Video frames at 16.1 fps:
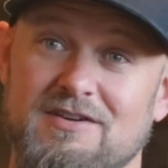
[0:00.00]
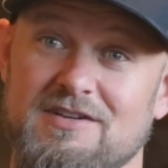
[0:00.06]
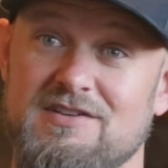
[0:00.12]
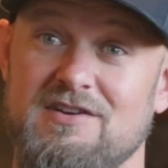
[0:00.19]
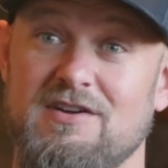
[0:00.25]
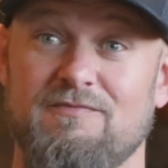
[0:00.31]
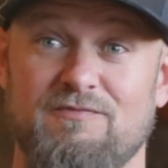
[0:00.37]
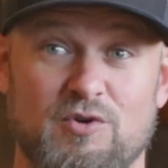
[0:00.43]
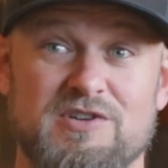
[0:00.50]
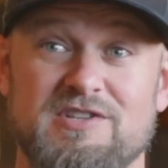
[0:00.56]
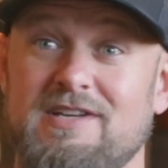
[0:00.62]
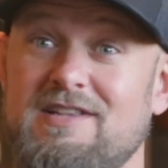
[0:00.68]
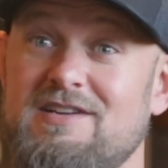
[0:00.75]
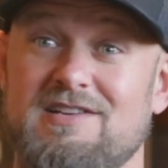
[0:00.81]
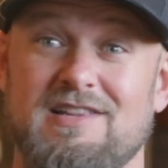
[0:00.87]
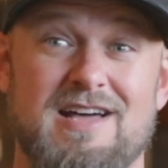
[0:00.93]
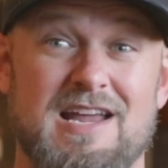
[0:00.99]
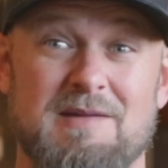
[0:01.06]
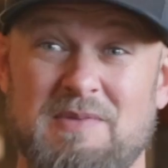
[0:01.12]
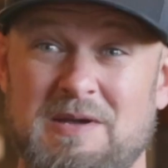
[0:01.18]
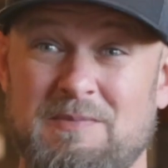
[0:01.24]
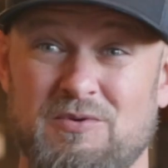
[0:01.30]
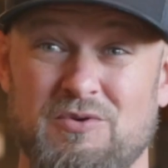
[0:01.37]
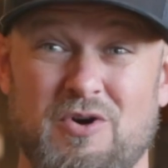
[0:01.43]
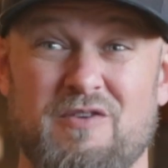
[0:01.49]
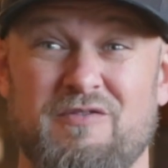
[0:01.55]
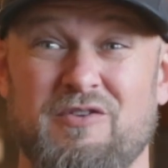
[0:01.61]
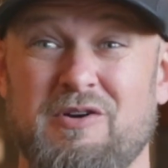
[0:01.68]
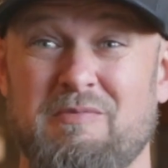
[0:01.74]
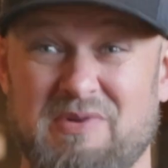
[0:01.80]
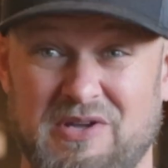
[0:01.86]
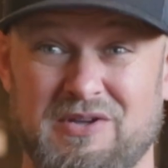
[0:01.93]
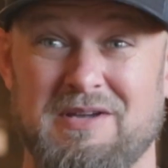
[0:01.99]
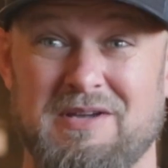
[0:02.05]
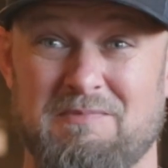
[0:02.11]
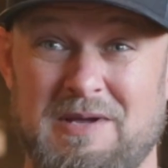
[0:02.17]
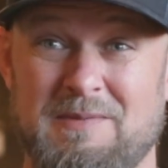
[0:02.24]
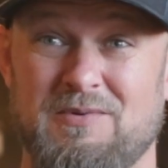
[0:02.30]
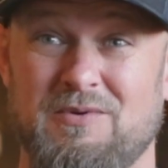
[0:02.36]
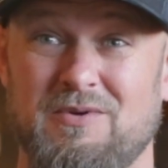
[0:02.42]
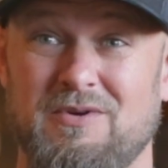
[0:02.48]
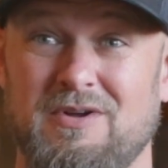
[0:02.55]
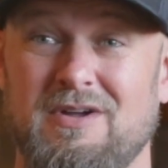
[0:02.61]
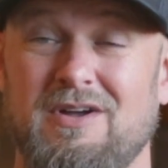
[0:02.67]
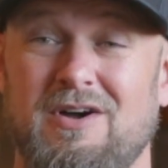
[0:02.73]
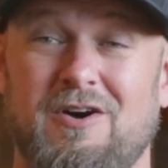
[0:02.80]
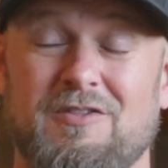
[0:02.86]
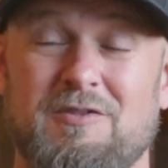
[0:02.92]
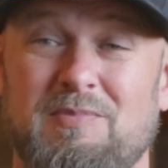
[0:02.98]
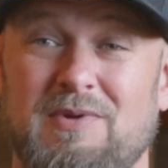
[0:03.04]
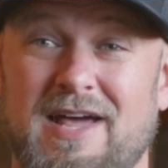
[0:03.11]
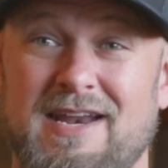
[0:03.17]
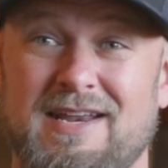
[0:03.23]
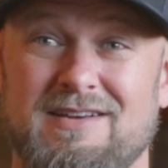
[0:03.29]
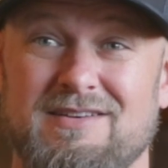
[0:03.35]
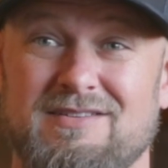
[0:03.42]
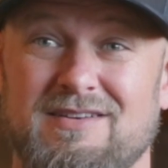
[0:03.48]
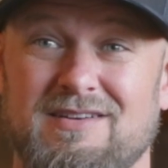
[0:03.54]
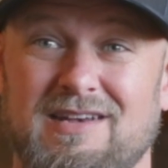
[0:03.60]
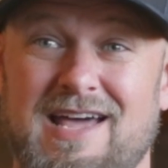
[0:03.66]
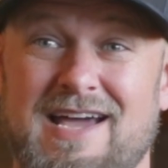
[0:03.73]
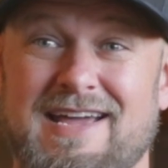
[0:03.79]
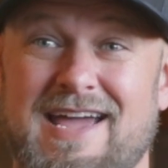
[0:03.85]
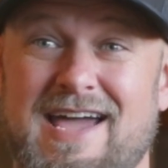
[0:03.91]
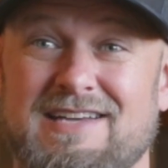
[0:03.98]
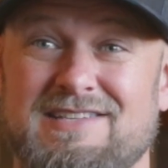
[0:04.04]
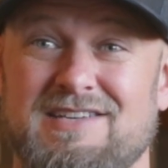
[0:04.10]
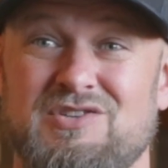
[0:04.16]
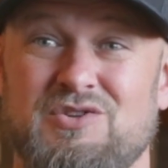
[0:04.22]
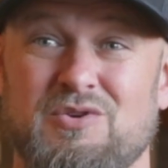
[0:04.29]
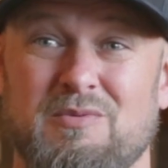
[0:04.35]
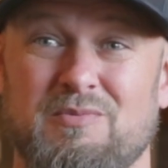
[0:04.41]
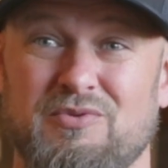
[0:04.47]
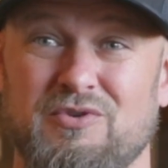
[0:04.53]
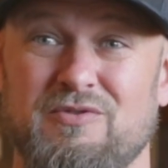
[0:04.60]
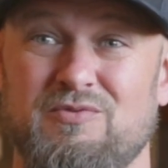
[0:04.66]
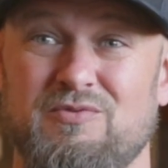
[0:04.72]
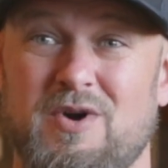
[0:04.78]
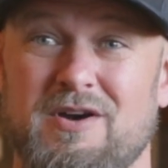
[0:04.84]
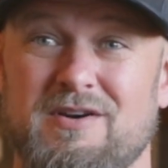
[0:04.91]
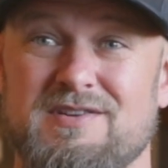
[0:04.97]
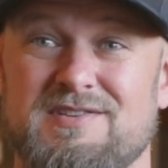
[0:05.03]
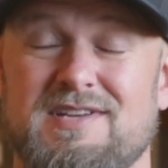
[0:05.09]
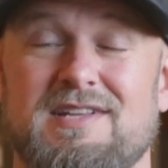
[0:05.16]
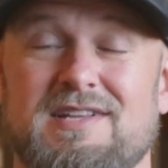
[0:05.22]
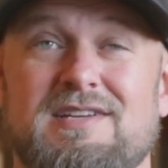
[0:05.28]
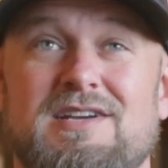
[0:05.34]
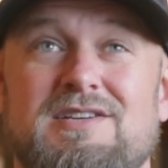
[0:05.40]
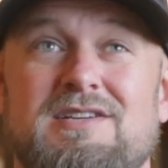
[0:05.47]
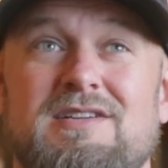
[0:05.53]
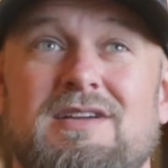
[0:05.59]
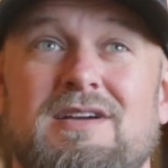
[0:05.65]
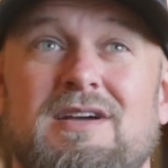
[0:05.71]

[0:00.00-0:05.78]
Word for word: because unfortunately there's a lot of people, over a billion people on the planet lack access to improved water and sanitation.